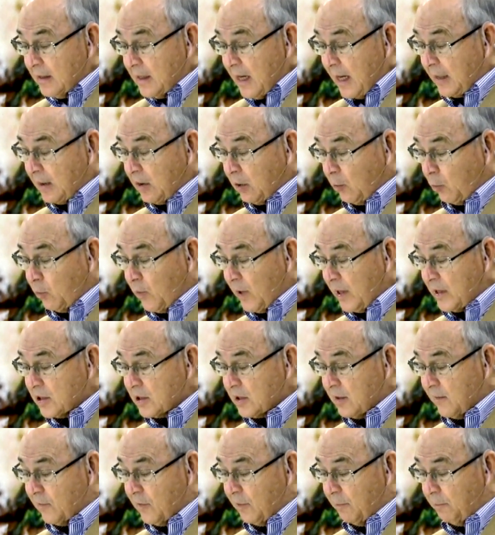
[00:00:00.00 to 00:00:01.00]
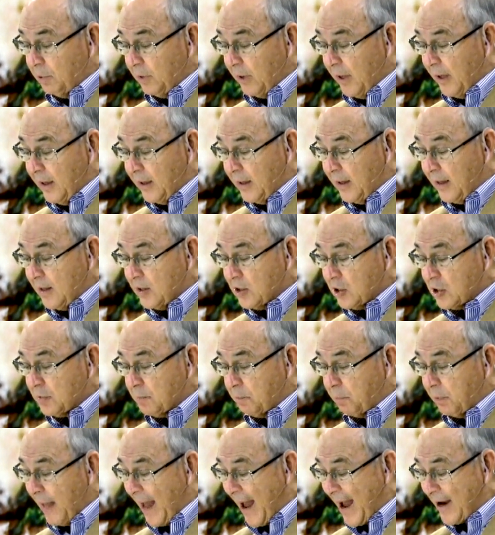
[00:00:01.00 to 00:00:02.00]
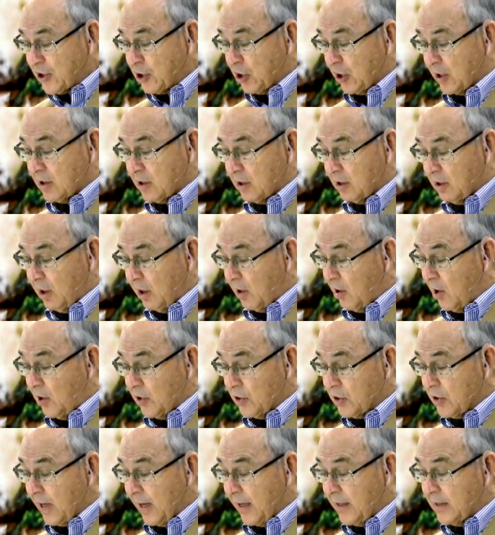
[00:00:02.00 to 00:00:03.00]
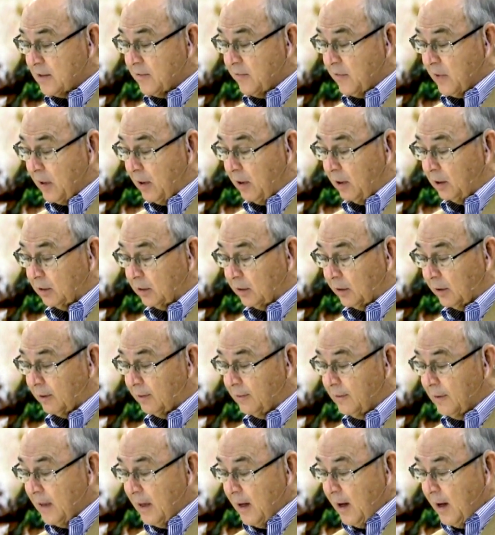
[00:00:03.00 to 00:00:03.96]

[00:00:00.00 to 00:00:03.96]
Take the rest of the blood and splash it on all sides of the altar.